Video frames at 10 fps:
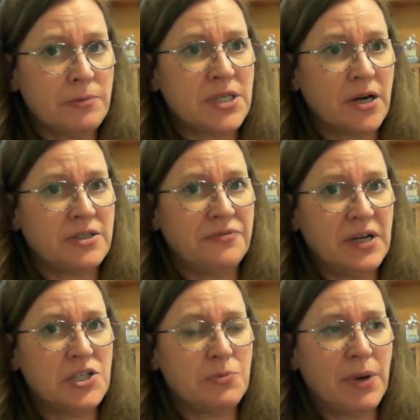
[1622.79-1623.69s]
from start to
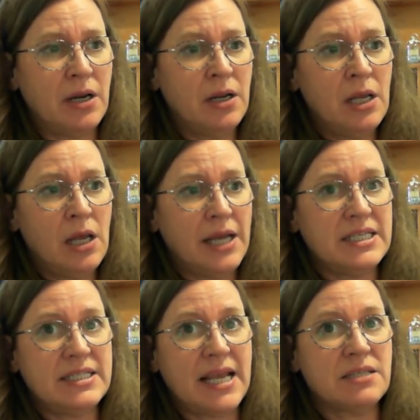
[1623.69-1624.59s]
finish, but I
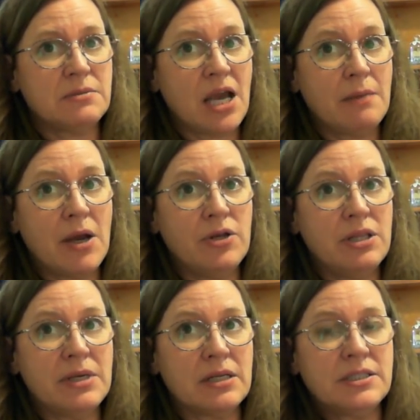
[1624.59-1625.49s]
did take some time out
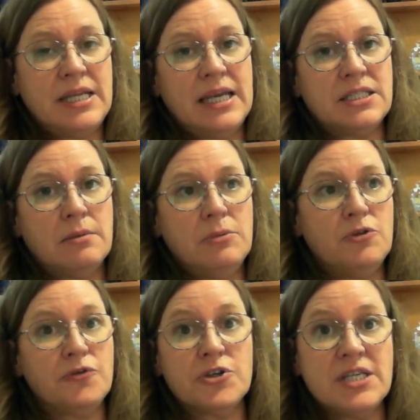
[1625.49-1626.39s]
in the middle to take some
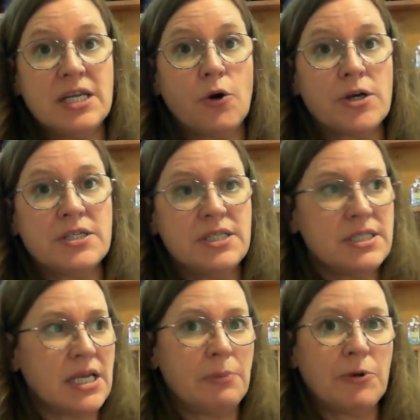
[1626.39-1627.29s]
university
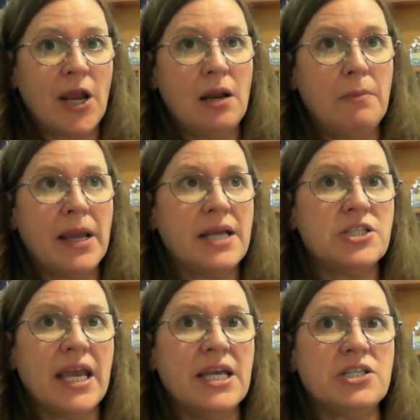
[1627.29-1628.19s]
courses. I upgraded my
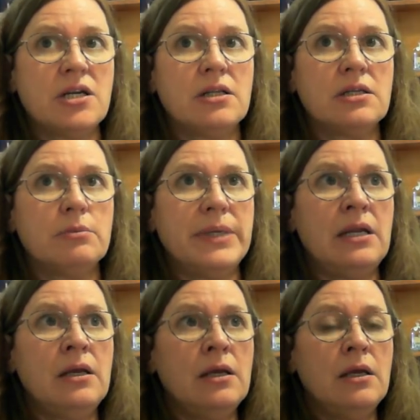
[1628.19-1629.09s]
education a little
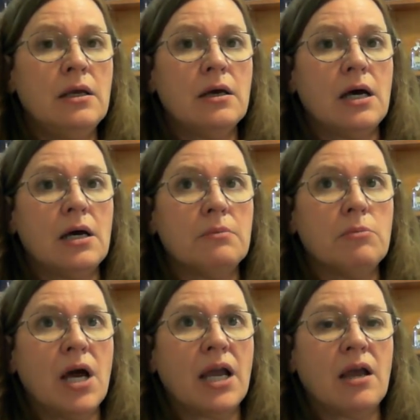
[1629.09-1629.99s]
bit.
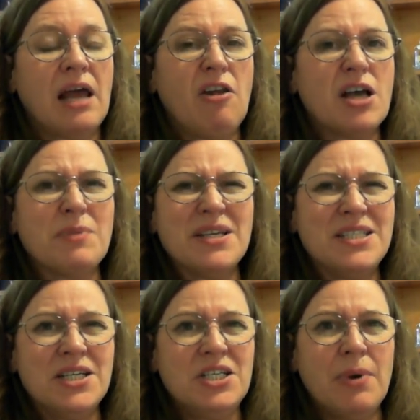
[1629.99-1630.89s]
I lost my
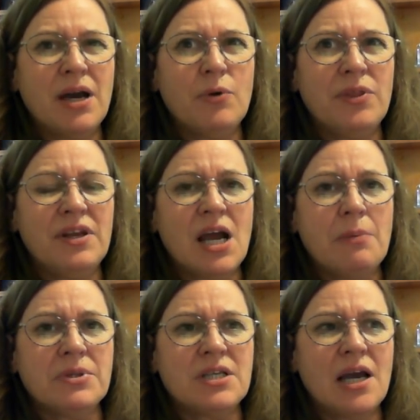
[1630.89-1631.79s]
stitchy bug with it a
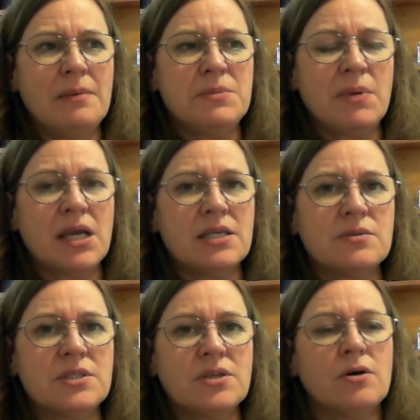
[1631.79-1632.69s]
couple of times because
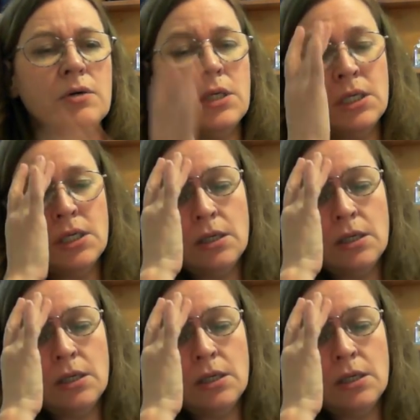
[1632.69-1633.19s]
it was so...